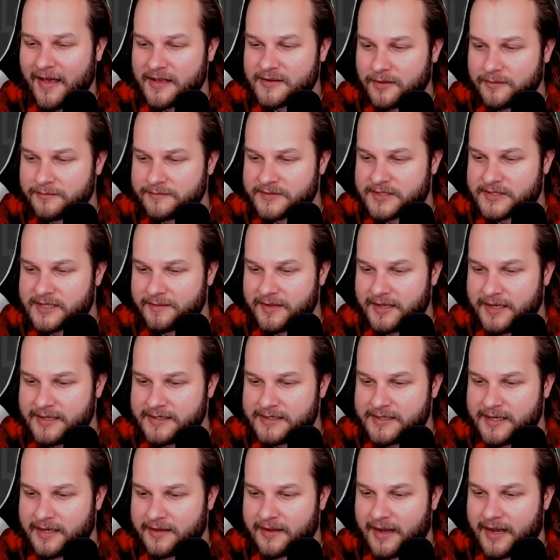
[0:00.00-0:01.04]
so um, something
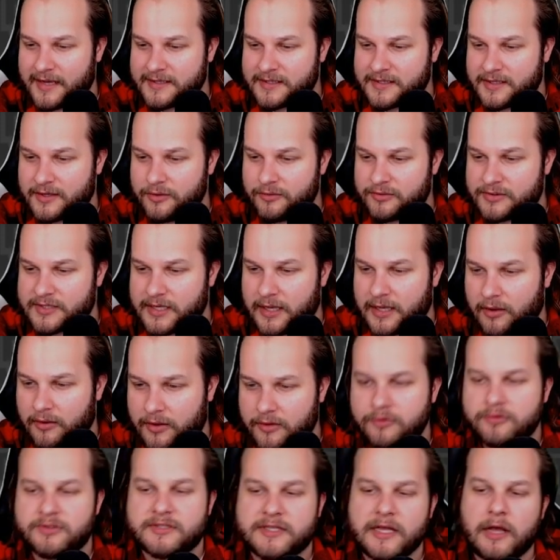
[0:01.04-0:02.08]
easy on the eyes, like a new solid
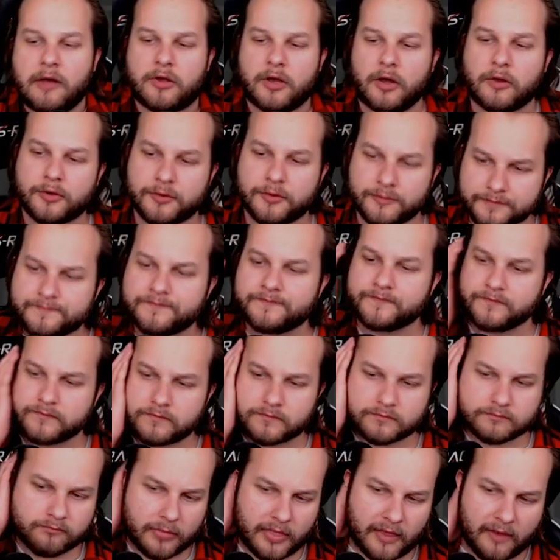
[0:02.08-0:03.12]
color. New solid color.
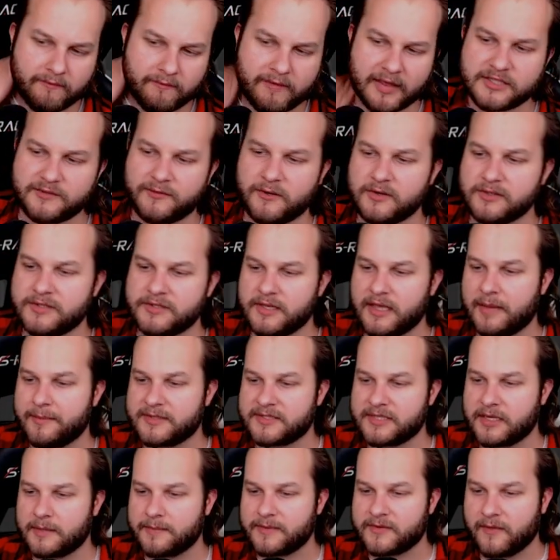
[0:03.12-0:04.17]
Manosphere is the gaming
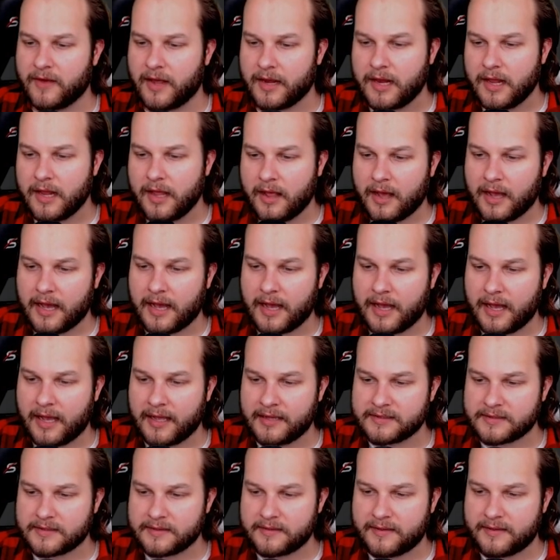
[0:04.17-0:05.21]
setup is fine.
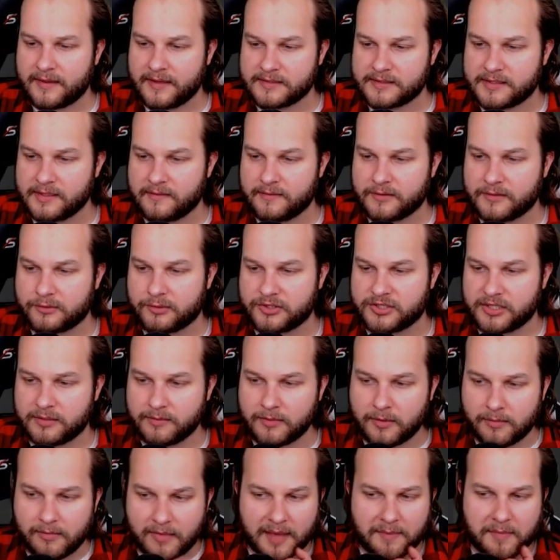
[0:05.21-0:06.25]
I think instead of the Twitch
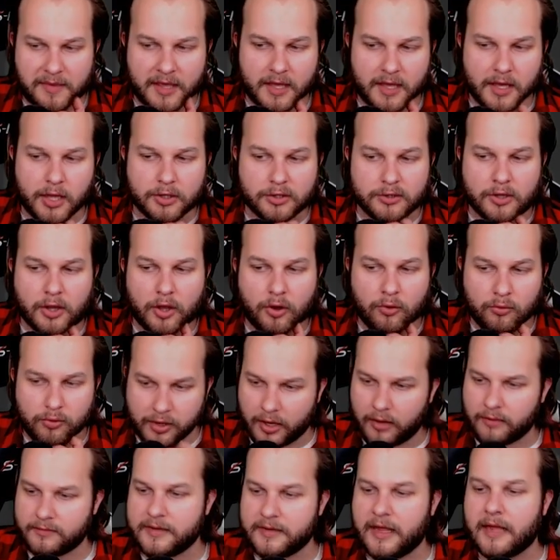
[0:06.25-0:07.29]
symbol, maybe a
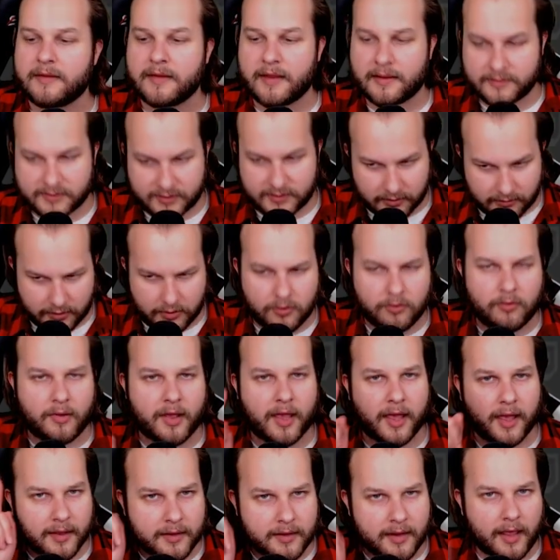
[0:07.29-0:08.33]
logo. So you
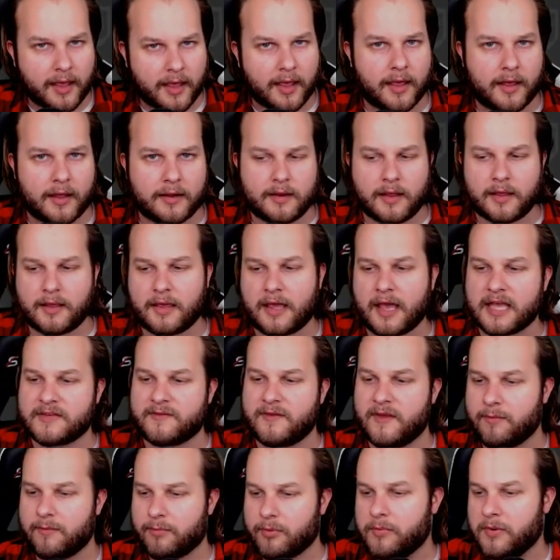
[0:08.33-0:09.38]
and and
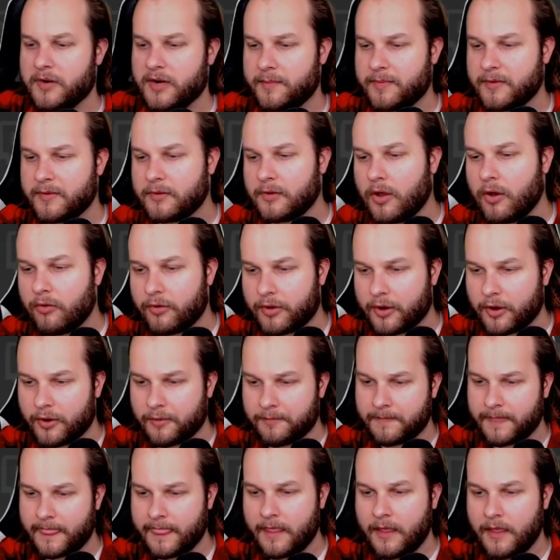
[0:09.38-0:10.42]
Casfade brought up a logo.
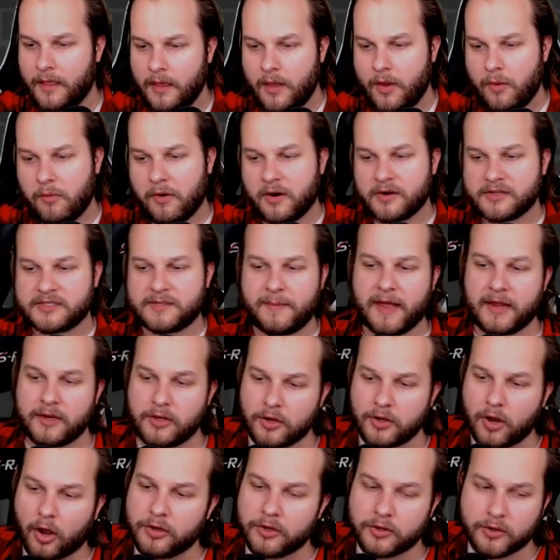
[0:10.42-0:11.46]
Where's the bed?
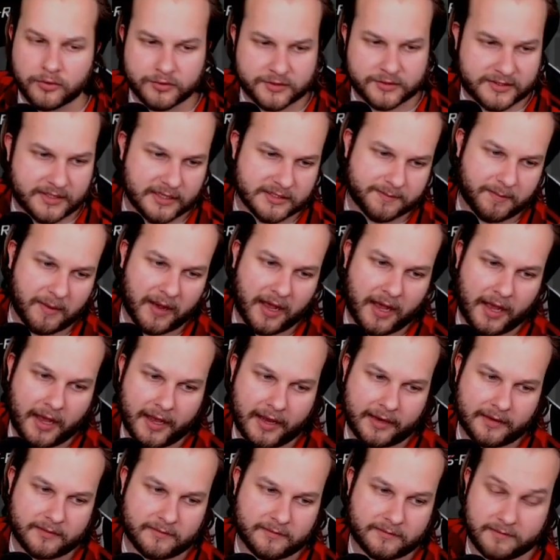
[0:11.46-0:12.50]
You, oh, you don't see. It's
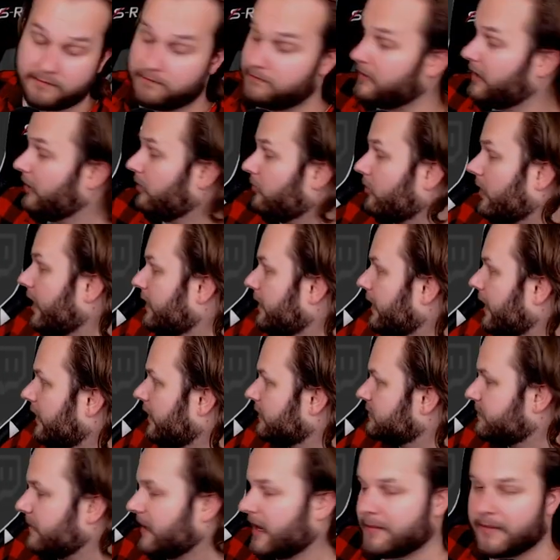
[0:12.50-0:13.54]
behind me right now.
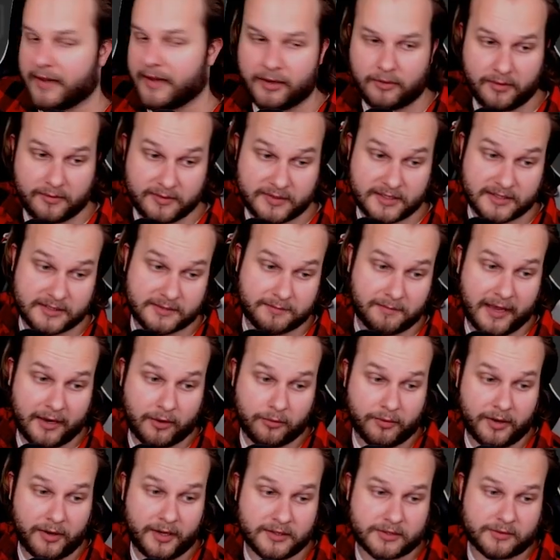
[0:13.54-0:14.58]
So behind my green. This is my
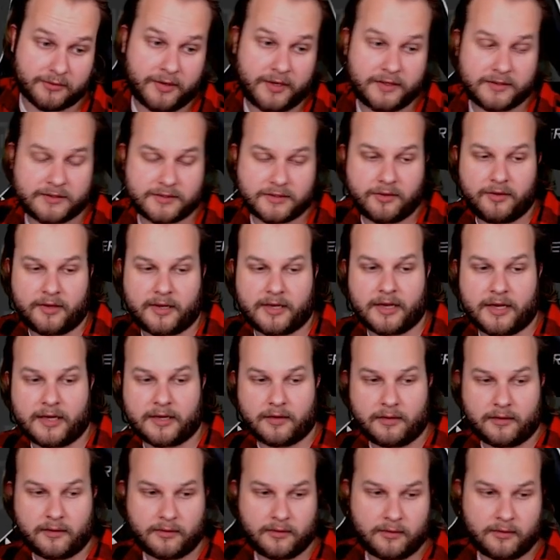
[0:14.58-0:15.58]
green screen, so you kind of